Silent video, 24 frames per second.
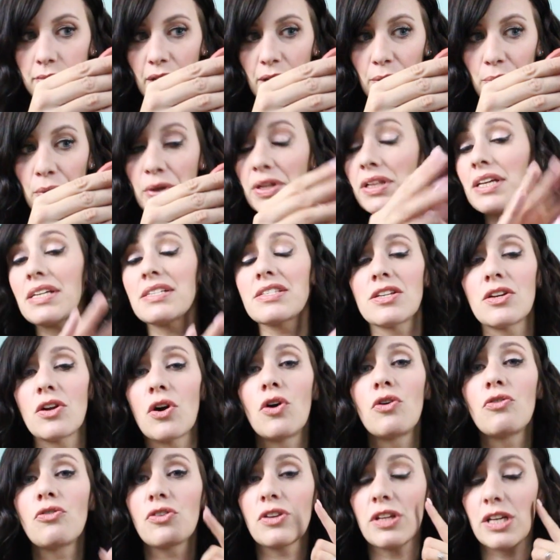it really isn't
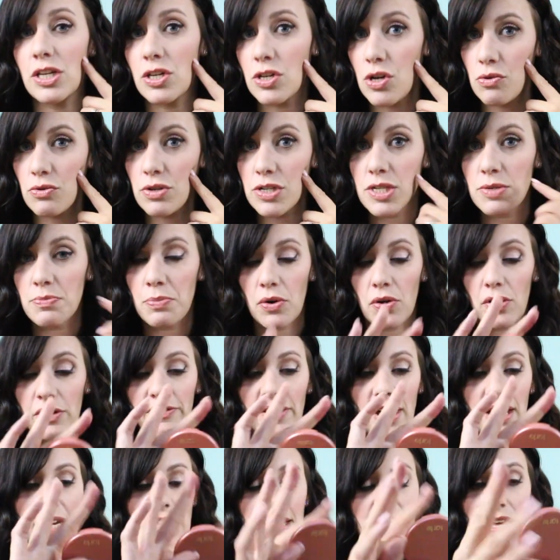overly noticeable. If
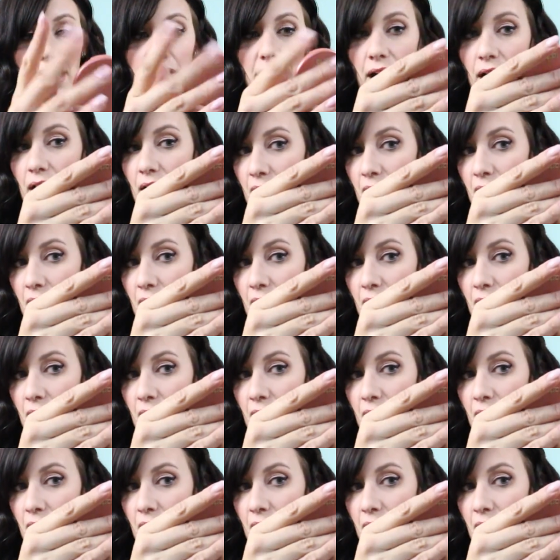anything,